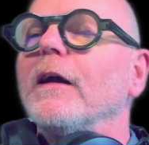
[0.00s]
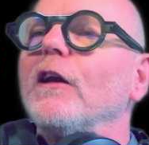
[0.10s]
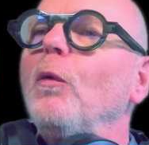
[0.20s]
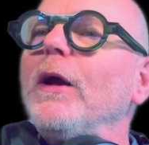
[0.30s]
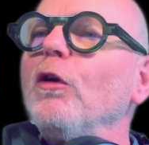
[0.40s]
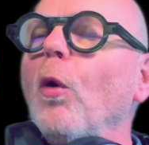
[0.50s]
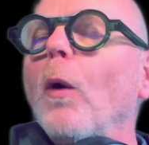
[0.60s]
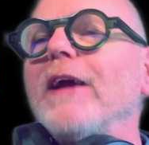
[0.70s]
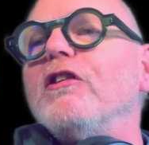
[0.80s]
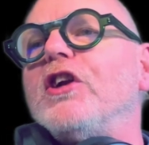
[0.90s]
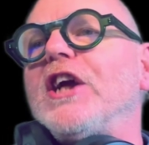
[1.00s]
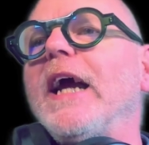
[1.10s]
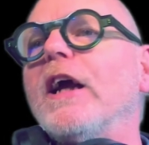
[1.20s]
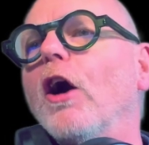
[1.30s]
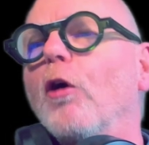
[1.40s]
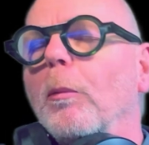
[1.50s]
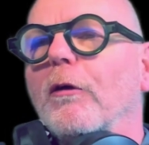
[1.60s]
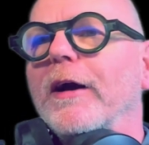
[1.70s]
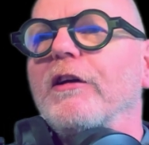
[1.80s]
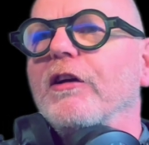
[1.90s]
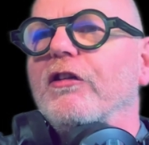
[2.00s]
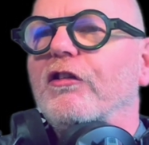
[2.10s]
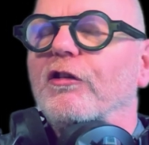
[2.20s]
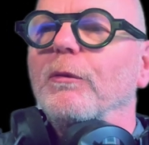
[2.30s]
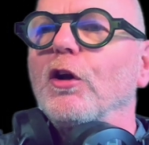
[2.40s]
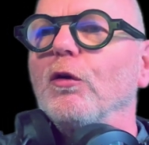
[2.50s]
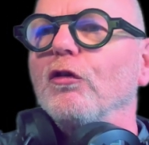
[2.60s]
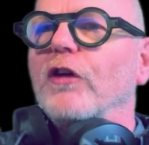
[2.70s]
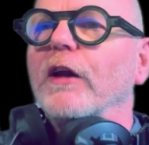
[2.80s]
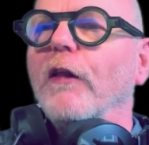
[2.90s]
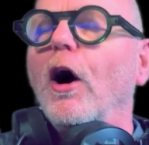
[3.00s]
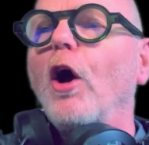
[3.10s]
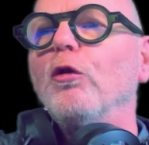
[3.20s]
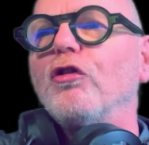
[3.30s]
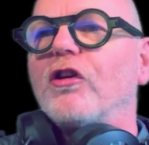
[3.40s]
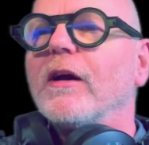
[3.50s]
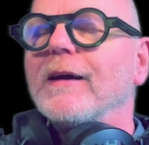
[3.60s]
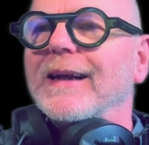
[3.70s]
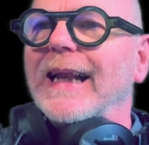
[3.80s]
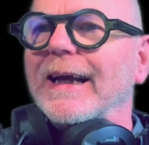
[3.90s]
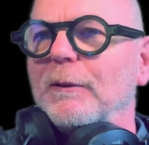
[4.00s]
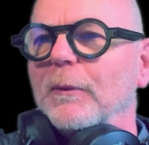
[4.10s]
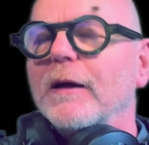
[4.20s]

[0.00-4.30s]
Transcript: Now we can always check our operating system using the host name